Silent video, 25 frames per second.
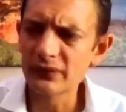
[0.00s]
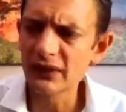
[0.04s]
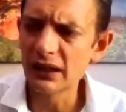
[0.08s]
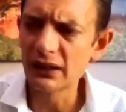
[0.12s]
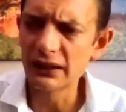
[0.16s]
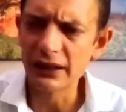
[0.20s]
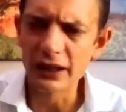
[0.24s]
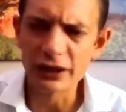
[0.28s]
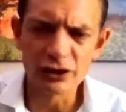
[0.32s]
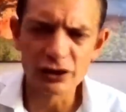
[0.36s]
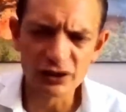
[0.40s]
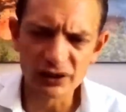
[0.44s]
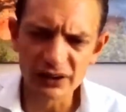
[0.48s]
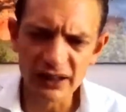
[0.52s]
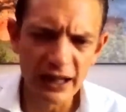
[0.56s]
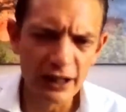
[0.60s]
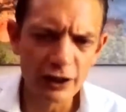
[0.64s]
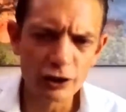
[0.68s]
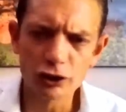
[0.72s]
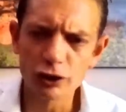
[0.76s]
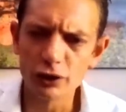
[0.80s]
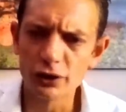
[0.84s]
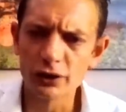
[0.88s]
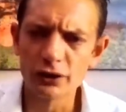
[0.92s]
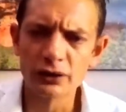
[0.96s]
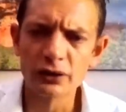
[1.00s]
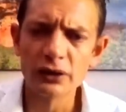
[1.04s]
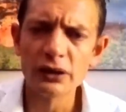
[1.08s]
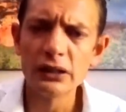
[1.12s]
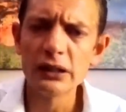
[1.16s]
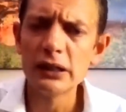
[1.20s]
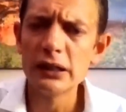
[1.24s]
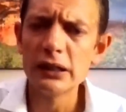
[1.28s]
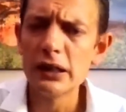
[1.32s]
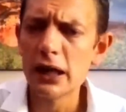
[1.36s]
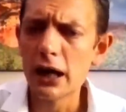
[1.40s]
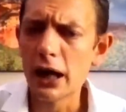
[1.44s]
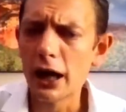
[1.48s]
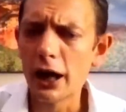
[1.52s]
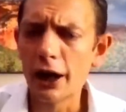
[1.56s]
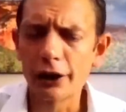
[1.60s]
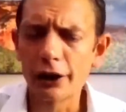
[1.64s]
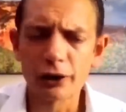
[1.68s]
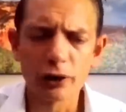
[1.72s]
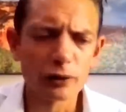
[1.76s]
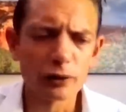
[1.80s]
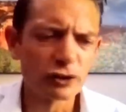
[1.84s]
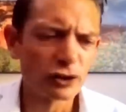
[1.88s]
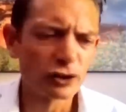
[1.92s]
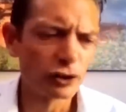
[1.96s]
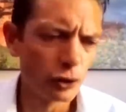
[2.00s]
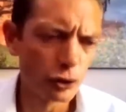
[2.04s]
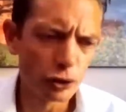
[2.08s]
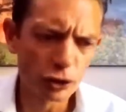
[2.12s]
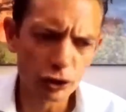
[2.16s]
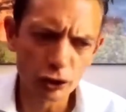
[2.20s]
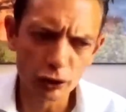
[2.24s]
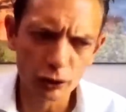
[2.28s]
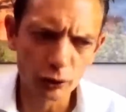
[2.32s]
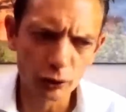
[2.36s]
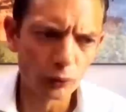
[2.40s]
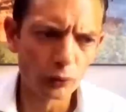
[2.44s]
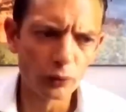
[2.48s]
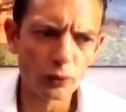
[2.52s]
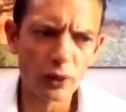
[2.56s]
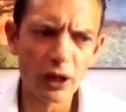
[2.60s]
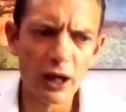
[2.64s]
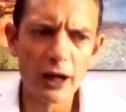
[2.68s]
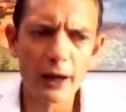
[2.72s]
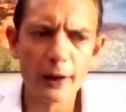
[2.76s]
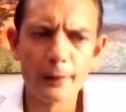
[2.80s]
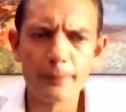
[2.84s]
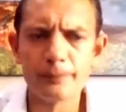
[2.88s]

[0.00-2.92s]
legislation, constitutional